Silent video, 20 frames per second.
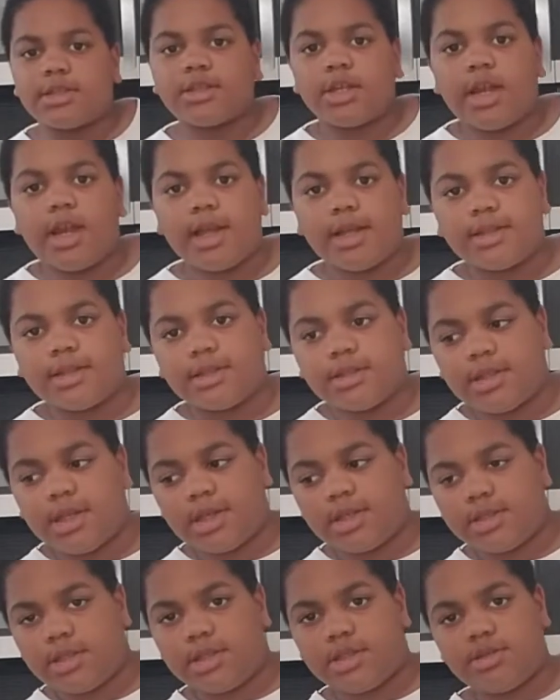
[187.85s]
your handy
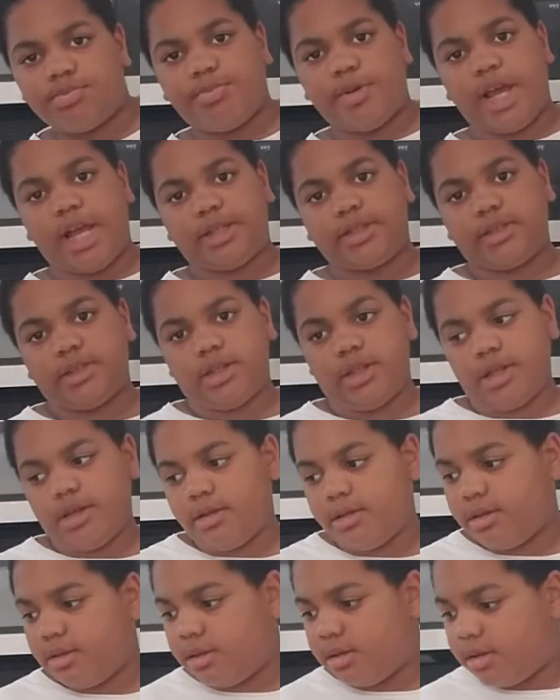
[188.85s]
dandy spatula.
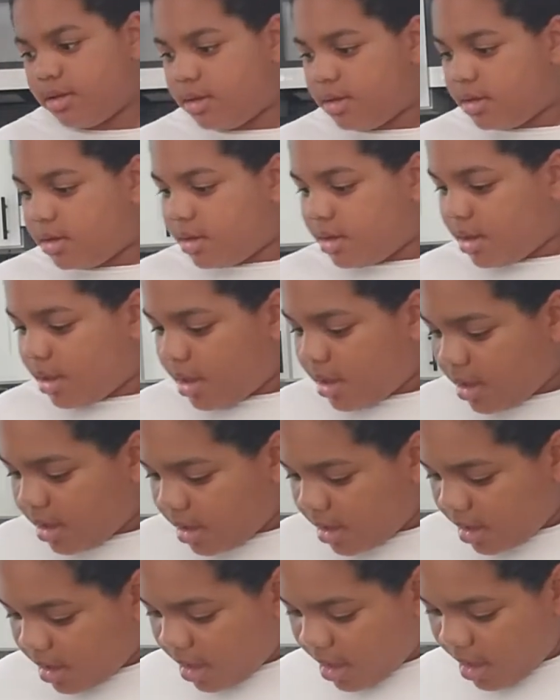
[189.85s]

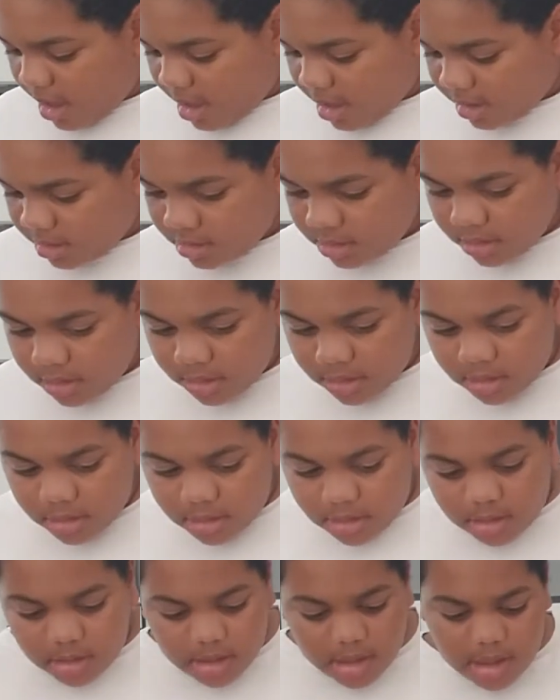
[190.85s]
And
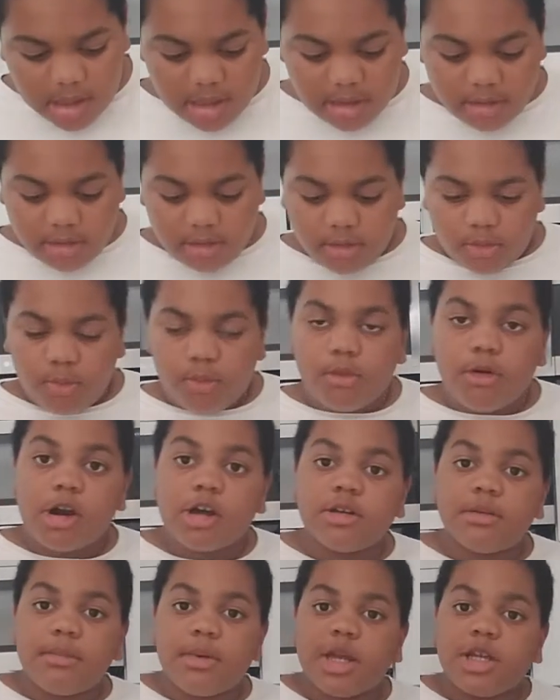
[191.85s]
and you
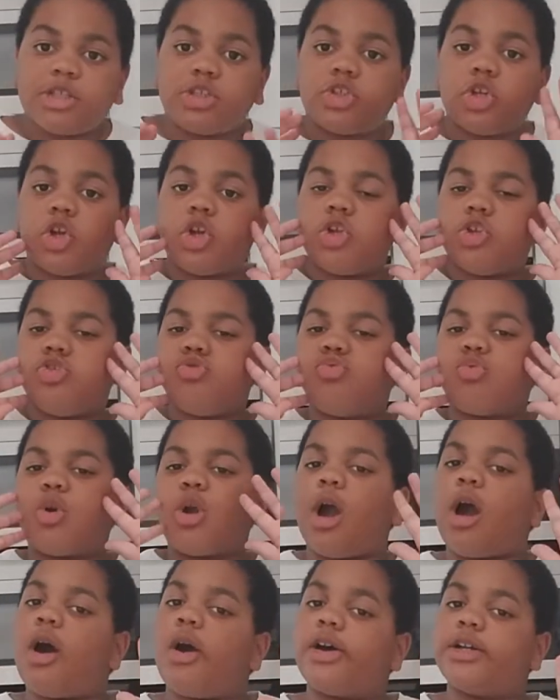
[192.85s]
want to make sure you
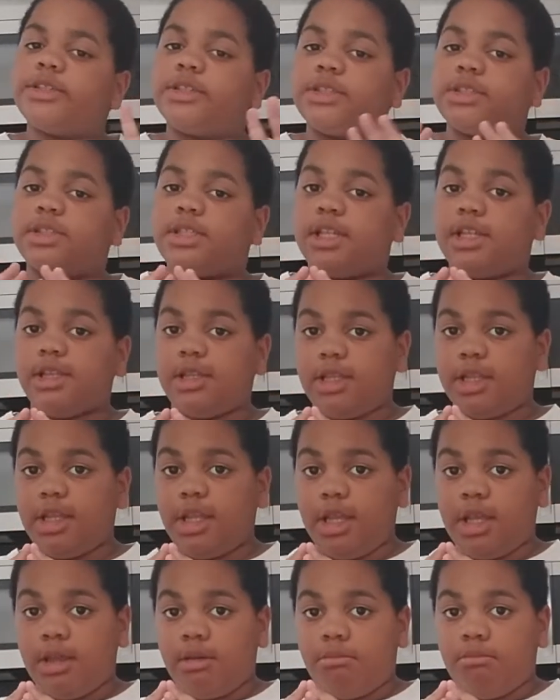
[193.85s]

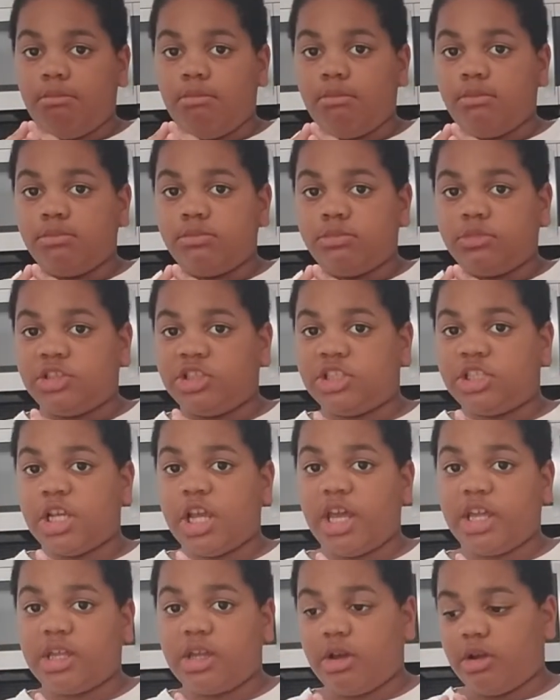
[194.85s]
constantly
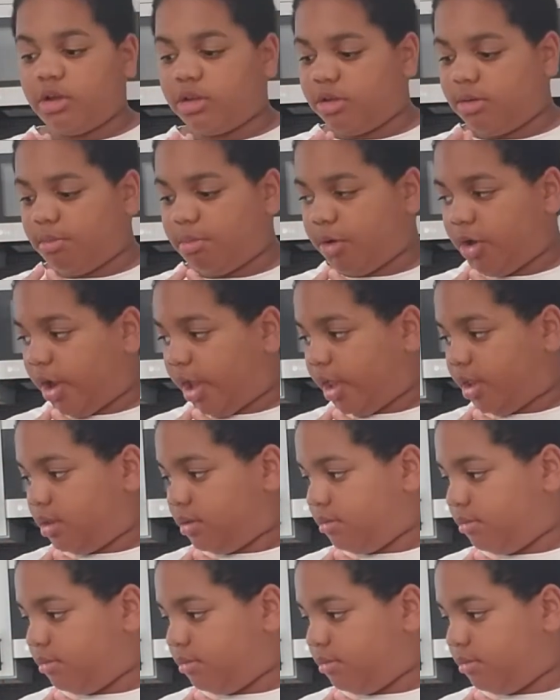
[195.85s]
check on your bread.